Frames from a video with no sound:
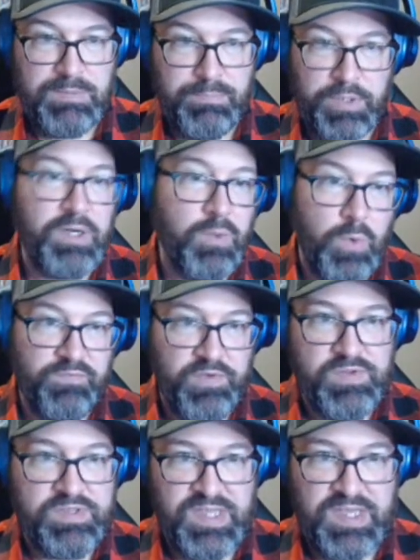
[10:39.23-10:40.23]
But in a
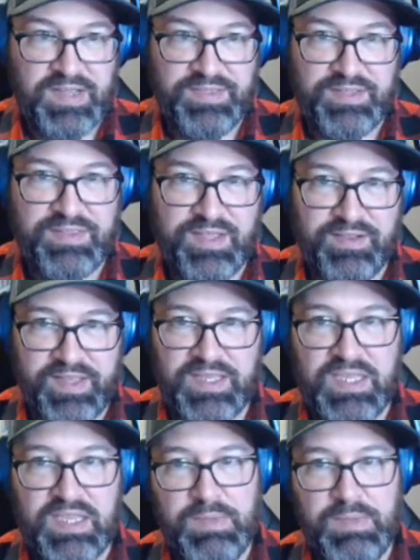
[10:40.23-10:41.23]
150 set, I think that
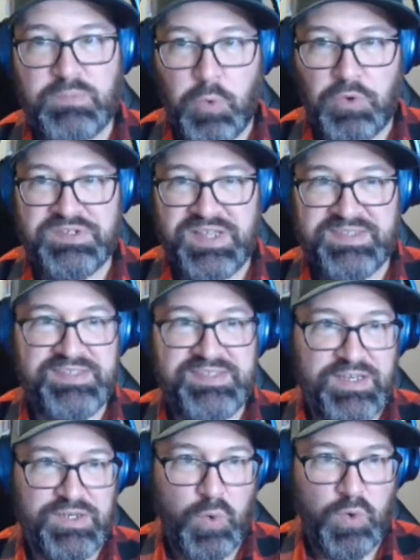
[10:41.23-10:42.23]
like he makes more sense
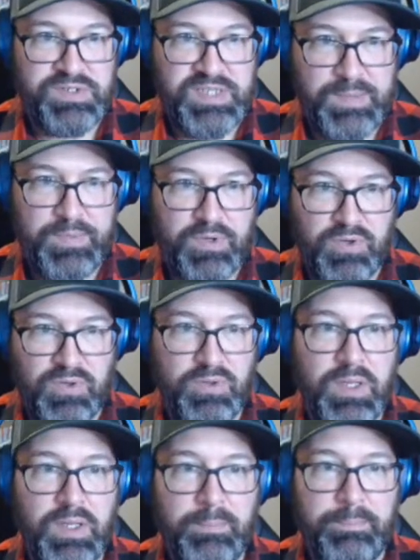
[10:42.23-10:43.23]
than your typical
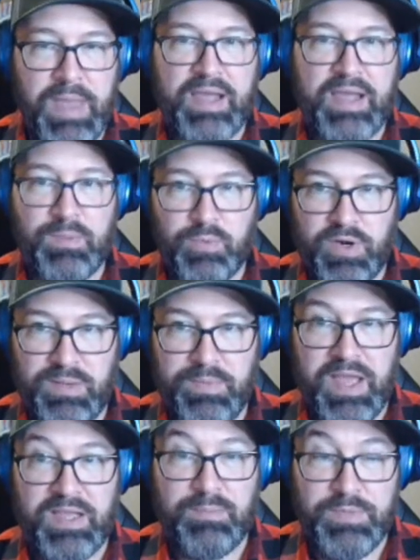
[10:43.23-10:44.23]
backup running
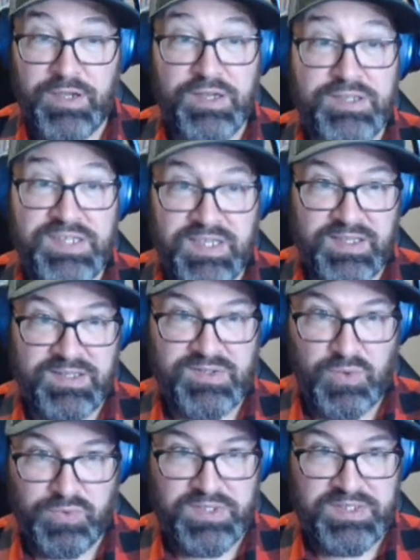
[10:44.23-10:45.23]
back because he is
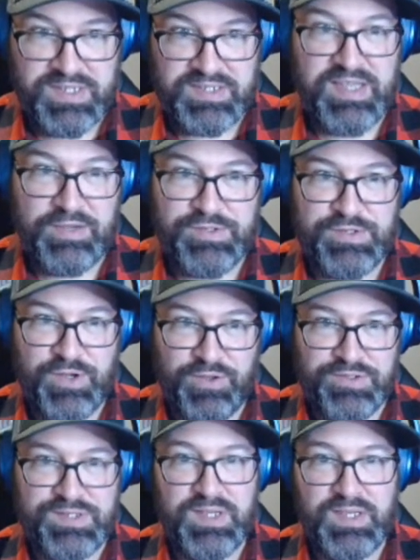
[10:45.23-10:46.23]
only
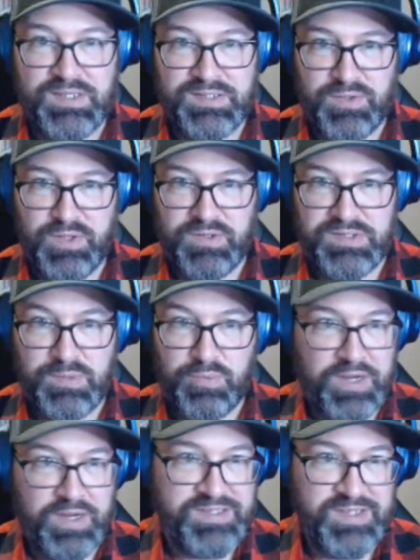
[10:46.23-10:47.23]
$6,000. So there's the
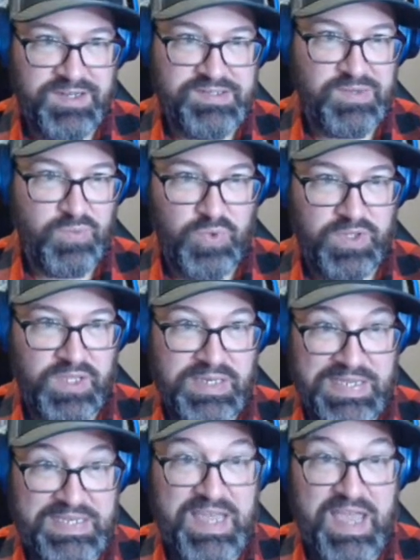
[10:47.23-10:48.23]
price that he doesn't really
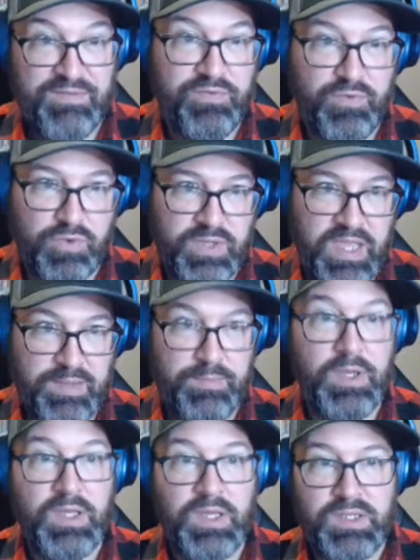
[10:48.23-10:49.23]
need to have a full
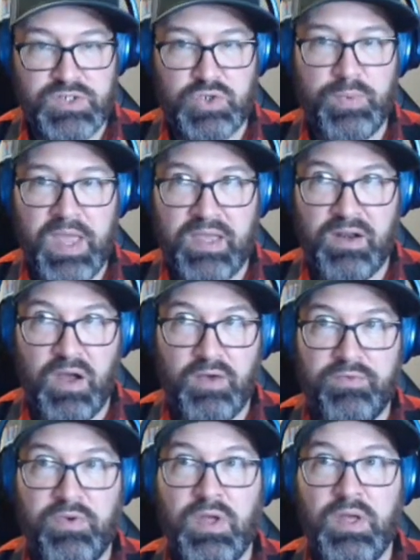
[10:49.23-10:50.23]
game to pay it
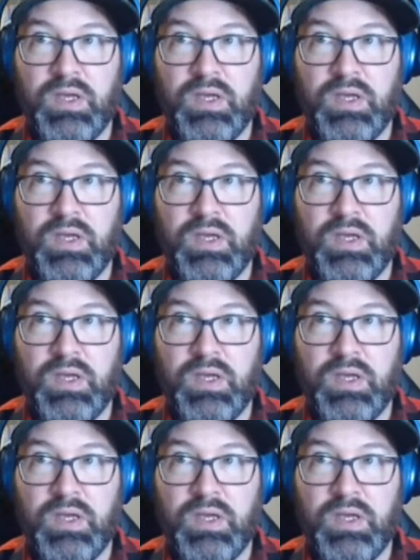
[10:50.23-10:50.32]
off.